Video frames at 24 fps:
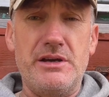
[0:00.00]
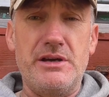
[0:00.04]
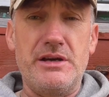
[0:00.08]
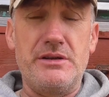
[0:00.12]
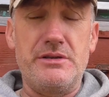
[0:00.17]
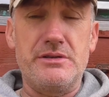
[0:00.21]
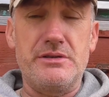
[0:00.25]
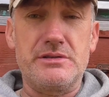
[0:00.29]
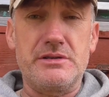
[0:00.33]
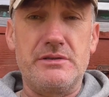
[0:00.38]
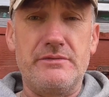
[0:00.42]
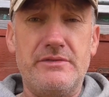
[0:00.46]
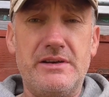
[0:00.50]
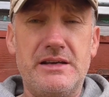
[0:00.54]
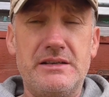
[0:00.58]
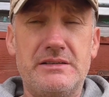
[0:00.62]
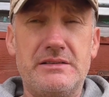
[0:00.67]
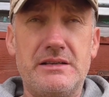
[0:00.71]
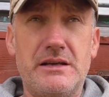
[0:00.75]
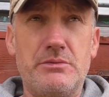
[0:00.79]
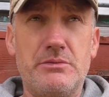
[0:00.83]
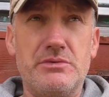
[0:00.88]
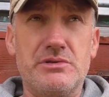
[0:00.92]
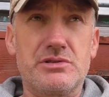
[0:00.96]
Miras I've
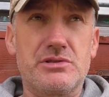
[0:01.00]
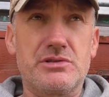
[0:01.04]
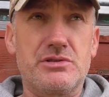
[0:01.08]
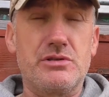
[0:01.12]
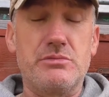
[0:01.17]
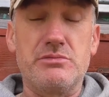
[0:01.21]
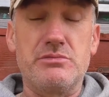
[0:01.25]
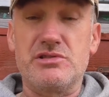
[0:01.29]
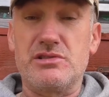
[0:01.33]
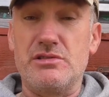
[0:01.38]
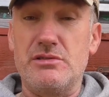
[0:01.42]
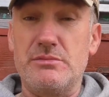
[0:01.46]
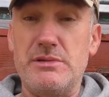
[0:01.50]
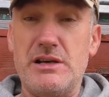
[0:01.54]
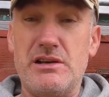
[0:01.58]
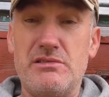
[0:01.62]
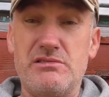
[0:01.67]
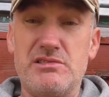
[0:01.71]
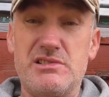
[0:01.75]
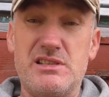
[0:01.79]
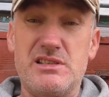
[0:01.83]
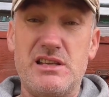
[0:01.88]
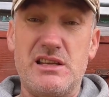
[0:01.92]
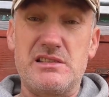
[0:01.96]
had. That was come to
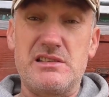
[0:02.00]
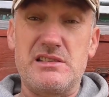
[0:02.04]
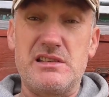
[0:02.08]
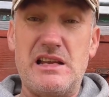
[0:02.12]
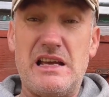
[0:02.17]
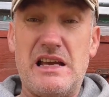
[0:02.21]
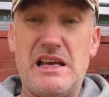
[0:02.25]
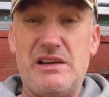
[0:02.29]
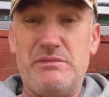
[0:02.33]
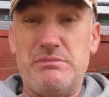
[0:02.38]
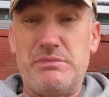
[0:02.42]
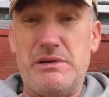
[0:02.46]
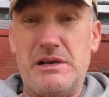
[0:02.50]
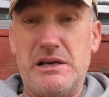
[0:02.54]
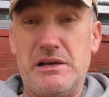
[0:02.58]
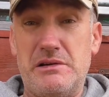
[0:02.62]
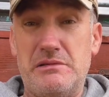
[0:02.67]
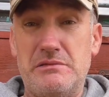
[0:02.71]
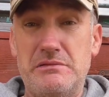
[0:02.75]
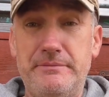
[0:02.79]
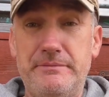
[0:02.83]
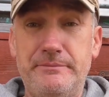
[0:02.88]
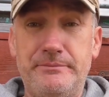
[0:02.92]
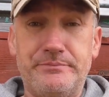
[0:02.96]
about six and a half
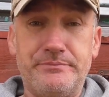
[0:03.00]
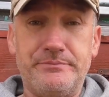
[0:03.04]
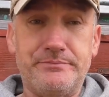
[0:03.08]
pound.